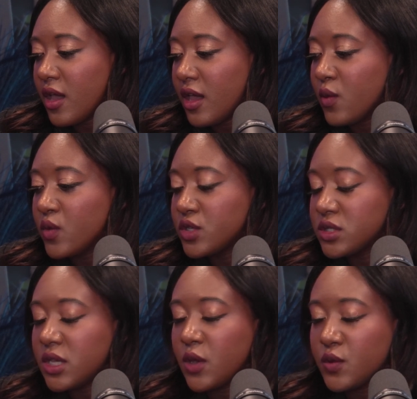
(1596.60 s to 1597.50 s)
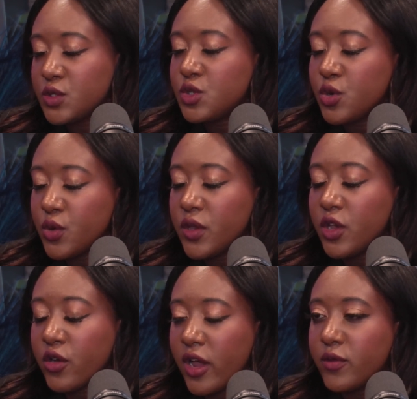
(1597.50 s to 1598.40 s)
It was truly
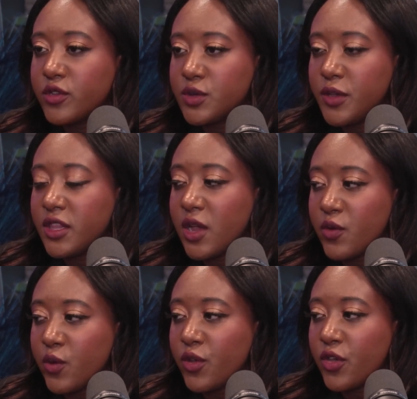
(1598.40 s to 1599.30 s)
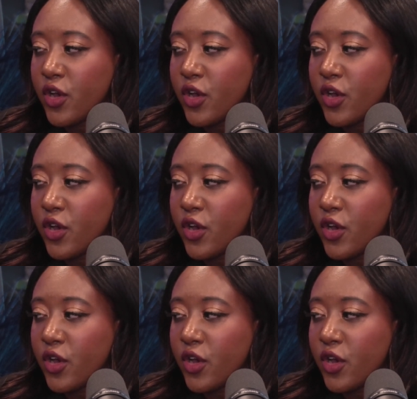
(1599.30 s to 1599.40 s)
incredible to be in that room with